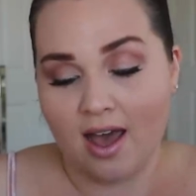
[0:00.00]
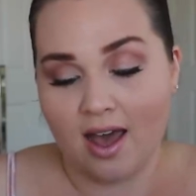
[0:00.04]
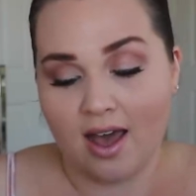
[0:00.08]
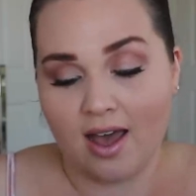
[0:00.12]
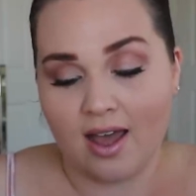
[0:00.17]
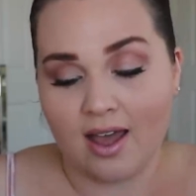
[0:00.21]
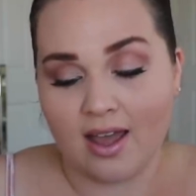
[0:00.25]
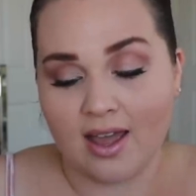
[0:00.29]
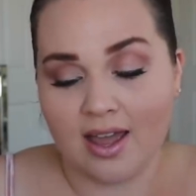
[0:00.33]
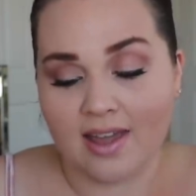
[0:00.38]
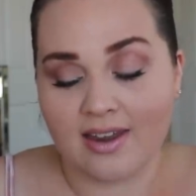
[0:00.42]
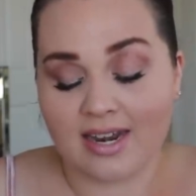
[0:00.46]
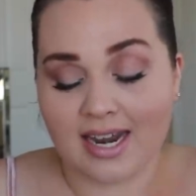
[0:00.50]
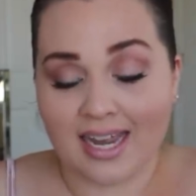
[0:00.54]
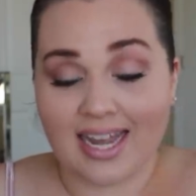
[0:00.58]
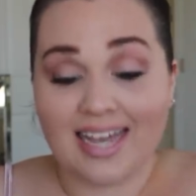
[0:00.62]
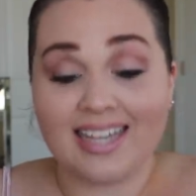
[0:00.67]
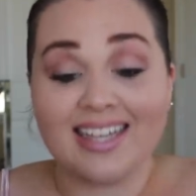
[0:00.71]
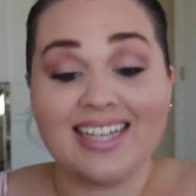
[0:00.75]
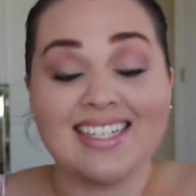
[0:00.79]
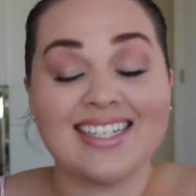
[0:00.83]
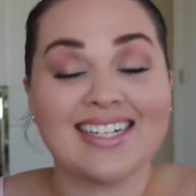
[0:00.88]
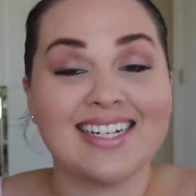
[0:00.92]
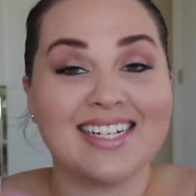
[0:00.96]
And I
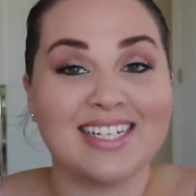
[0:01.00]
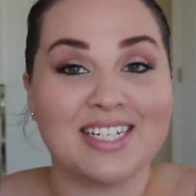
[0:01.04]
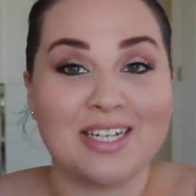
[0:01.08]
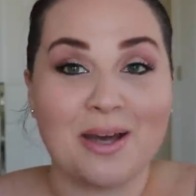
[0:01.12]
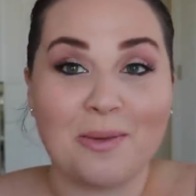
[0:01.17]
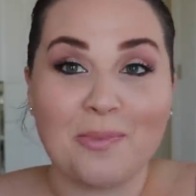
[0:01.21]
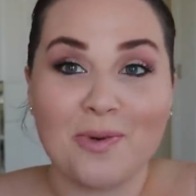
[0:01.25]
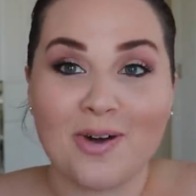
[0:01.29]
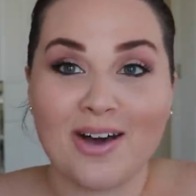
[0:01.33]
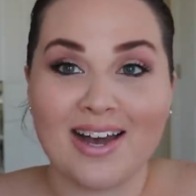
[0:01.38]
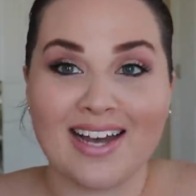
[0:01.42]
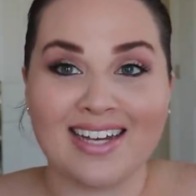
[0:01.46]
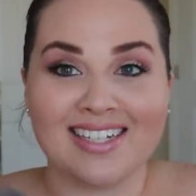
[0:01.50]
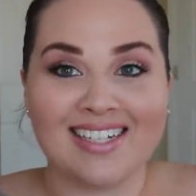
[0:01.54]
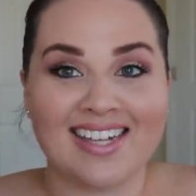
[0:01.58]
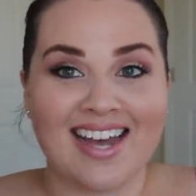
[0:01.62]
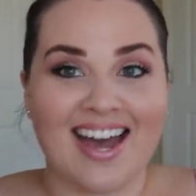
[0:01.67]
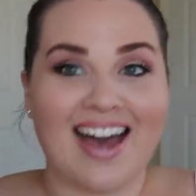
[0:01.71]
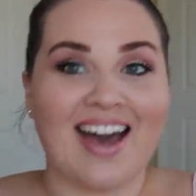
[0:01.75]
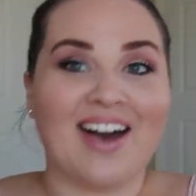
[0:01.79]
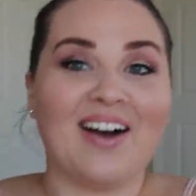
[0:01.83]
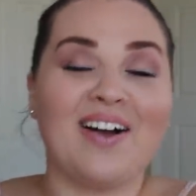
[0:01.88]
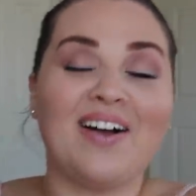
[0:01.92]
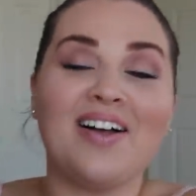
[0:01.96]
got these in a double
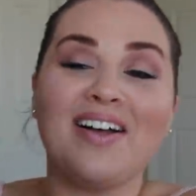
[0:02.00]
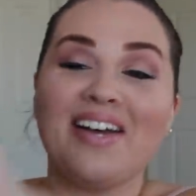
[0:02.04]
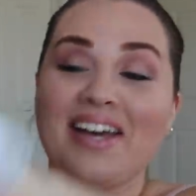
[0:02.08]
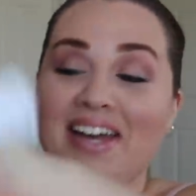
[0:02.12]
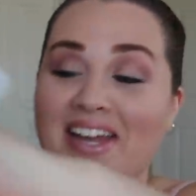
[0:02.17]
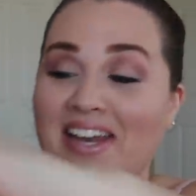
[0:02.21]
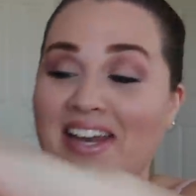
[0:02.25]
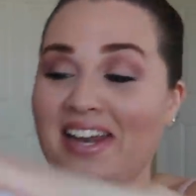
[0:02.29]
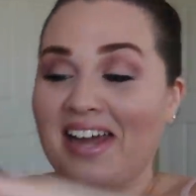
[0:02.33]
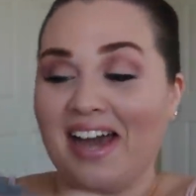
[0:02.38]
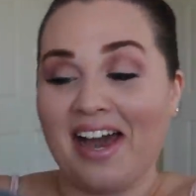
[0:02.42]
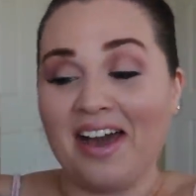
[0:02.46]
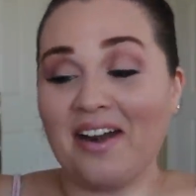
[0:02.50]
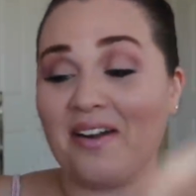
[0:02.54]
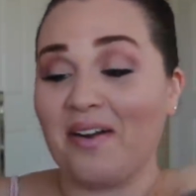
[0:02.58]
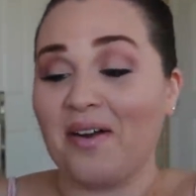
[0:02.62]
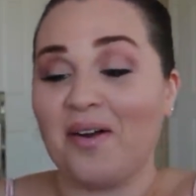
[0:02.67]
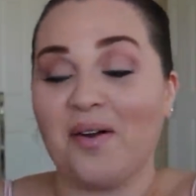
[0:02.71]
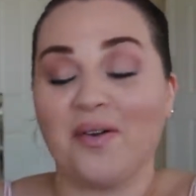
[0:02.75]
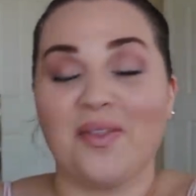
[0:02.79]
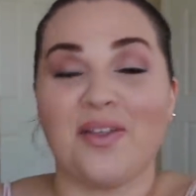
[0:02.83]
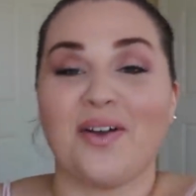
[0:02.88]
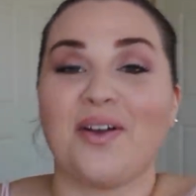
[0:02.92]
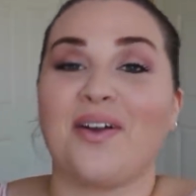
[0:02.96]
XL, and I don't
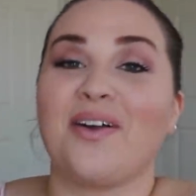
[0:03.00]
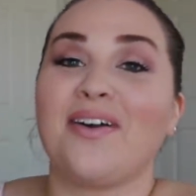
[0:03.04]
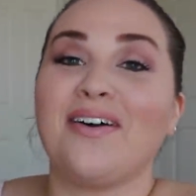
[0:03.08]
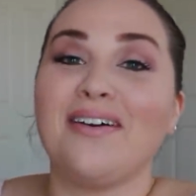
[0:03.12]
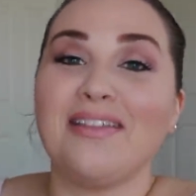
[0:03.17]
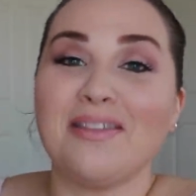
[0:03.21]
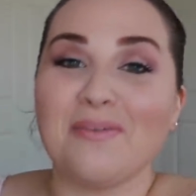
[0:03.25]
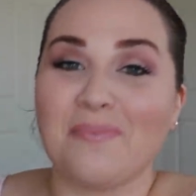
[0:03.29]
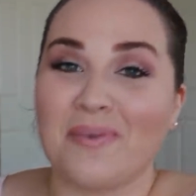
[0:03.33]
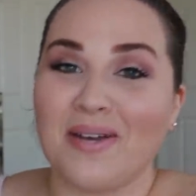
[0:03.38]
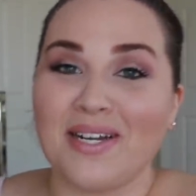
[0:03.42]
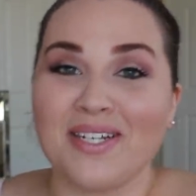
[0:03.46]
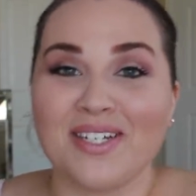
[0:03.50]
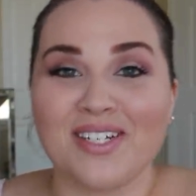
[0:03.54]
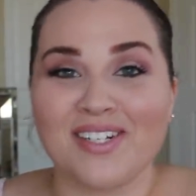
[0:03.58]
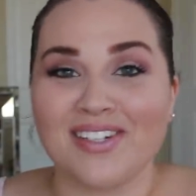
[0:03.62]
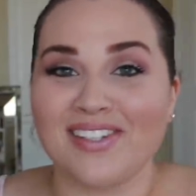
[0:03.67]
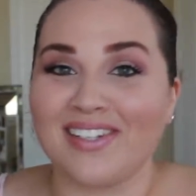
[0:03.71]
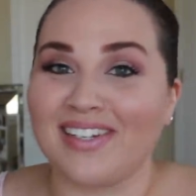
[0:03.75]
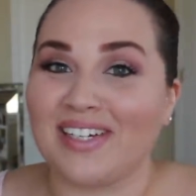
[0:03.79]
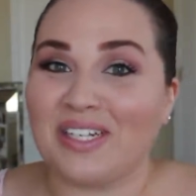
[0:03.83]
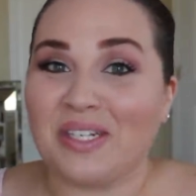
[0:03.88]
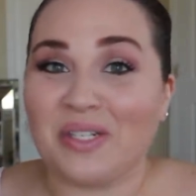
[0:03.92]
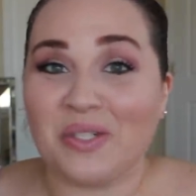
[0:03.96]
know, the girl in the
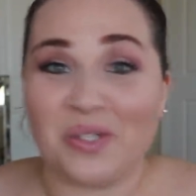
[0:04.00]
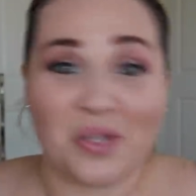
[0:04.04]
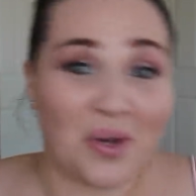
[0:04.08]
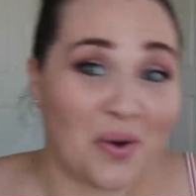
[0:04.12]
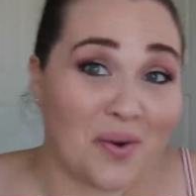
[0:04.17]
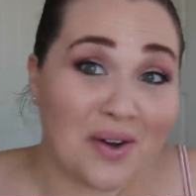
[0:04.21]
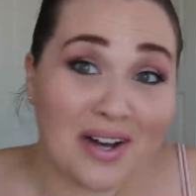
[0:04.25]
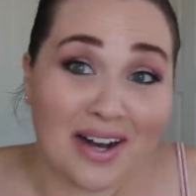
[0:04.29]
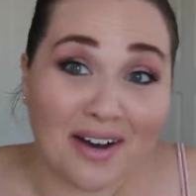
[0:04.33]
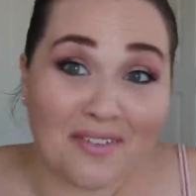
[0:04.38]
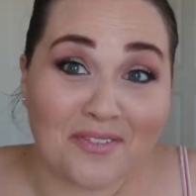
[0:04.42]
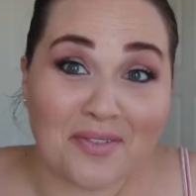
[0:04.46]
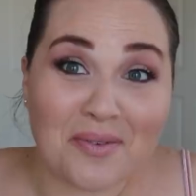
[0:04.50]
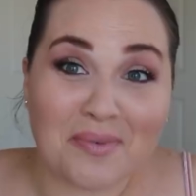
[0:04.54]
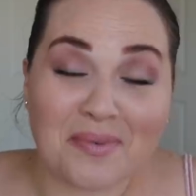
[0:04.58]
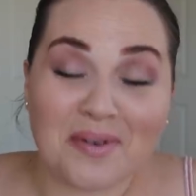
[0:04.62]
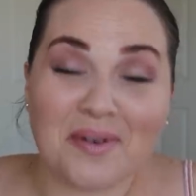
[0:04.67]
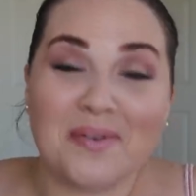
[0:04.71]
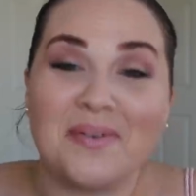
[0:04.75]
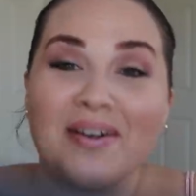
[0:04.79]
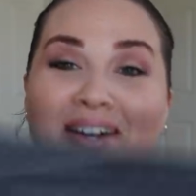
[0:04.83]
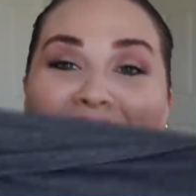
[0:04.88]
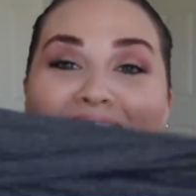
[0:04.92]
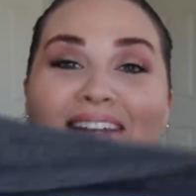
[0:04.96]
picture looks so
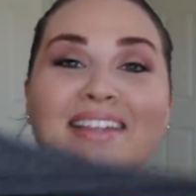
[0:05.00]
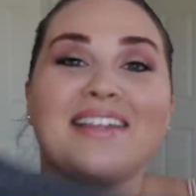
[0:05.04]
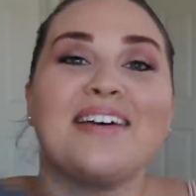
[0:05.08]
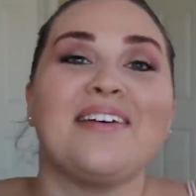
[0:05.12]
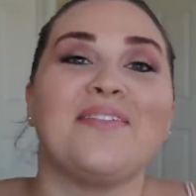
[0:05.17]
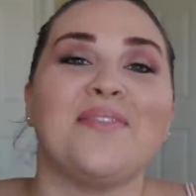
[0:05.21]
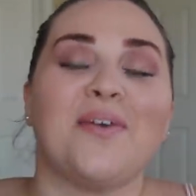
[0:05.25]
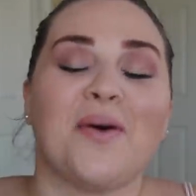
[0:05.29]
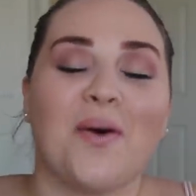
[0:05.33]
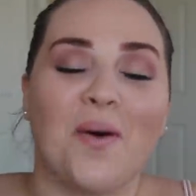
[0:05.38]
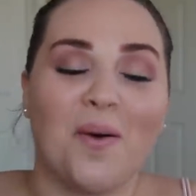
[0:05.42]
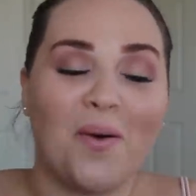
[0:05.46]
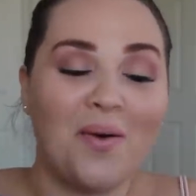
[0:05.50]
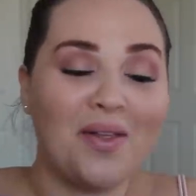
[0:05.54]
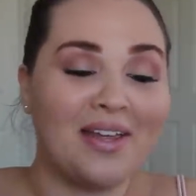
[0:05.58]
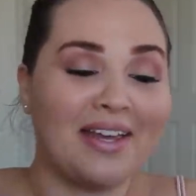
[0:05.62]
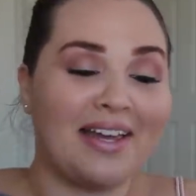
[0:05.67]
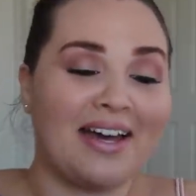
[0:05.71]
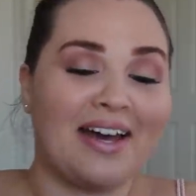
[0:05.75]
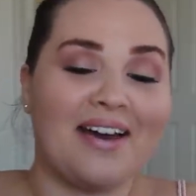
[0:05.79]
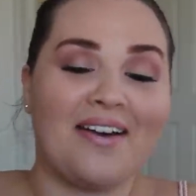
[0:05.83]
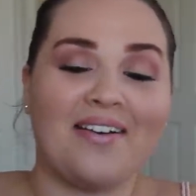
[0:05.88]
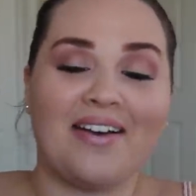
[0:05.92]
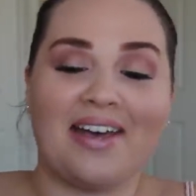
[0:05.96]
comfortable wearing them. Holy
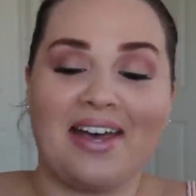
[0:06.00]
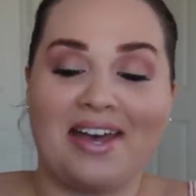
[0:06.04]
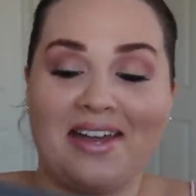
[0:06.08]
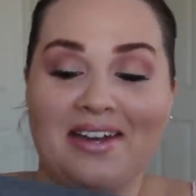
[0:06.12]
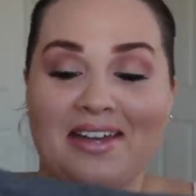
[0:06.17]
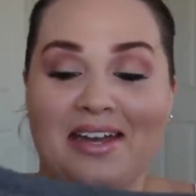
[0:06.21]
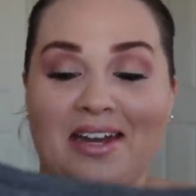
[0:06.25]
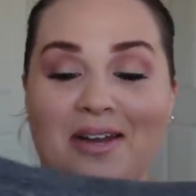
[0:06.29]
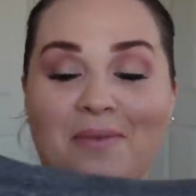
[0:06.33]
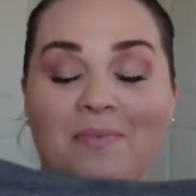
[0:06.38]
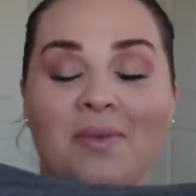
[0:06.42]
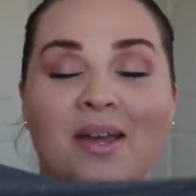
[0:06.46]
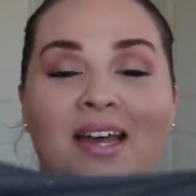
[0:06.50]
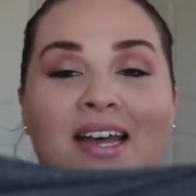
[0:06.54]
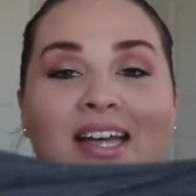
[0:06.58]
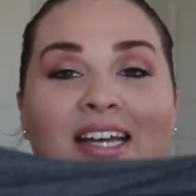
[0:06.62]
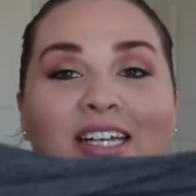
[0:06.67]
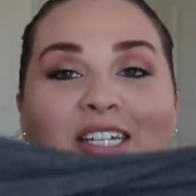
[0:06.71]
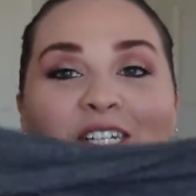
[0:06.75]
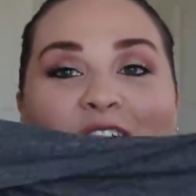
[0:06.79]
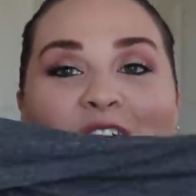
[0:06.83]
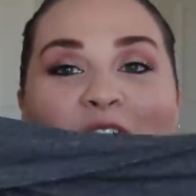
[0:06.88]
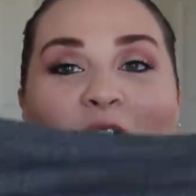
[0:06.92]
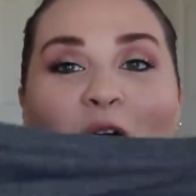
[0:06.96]
cow, I had to get them.
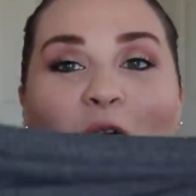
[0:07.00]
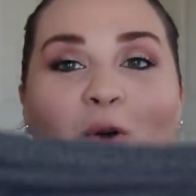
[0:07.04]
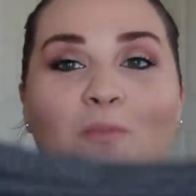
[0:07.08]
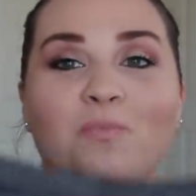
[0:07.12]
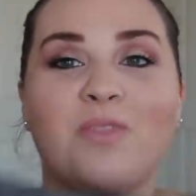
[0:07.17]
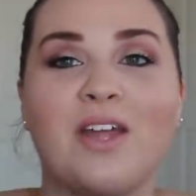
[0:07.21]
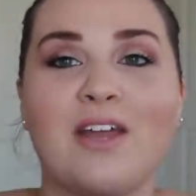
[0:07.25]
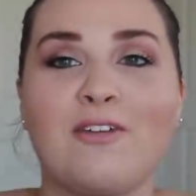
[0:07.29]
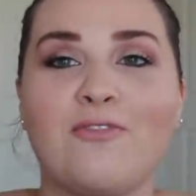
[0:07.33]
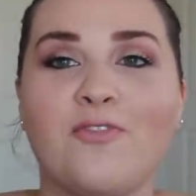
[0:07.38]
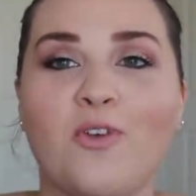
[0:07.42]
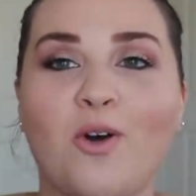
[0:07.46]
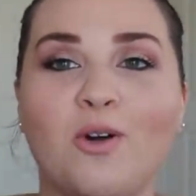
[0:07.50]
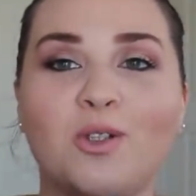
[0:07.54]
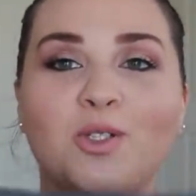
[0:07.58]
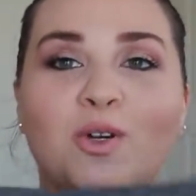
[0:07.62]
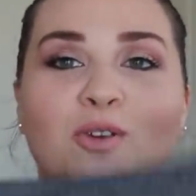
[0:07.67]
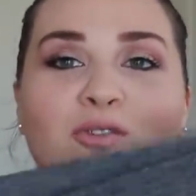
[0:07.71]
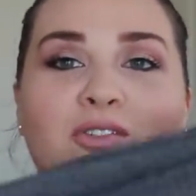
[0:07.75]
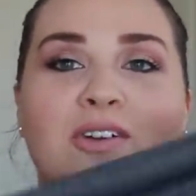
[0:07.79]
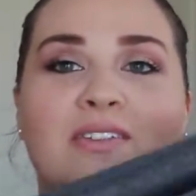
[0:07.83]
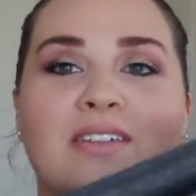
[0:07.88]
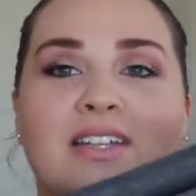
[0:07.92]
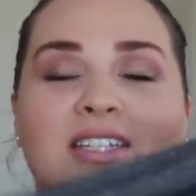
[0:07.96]
So they fold
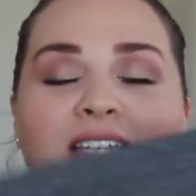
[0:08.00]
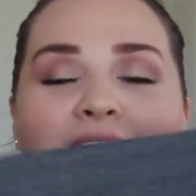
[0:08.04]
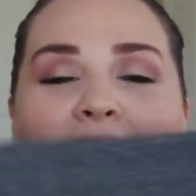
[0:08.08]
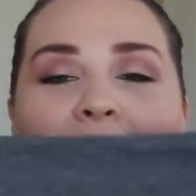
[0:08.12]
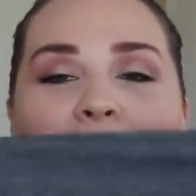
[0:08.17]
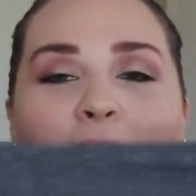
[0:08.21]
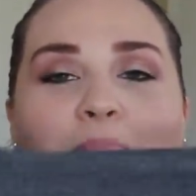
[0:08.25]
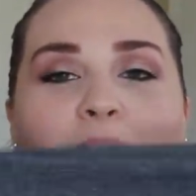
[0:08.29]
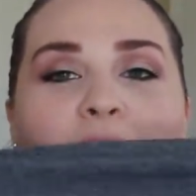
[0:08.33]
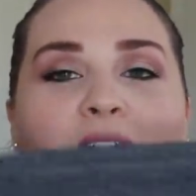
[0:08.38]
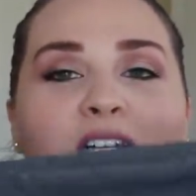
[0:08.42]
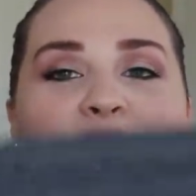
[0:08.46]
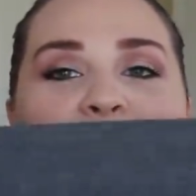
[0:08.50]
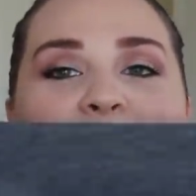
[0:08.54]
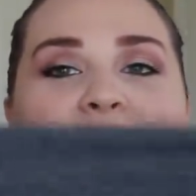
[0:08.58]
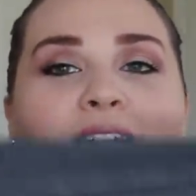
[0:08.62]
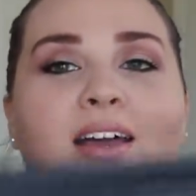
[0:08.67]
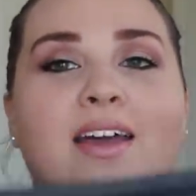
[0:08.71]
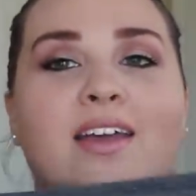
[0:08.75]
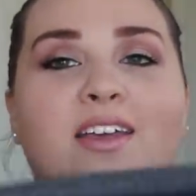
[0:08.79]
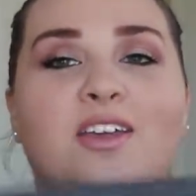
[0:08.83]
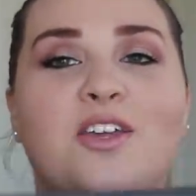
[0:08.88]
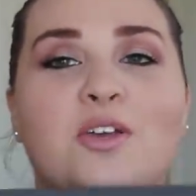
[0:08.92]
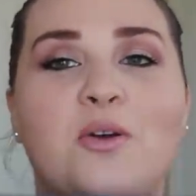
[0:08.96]
over on the top, much
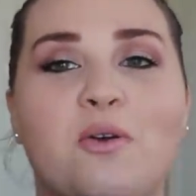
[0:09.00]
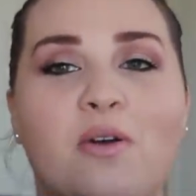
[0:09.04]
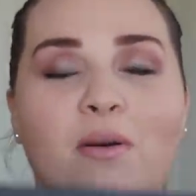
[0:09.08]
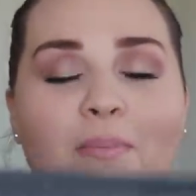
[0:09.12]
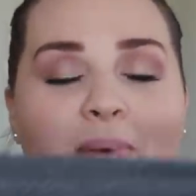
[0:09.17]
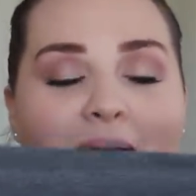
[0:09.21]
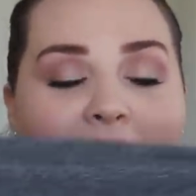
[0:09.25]
like yoga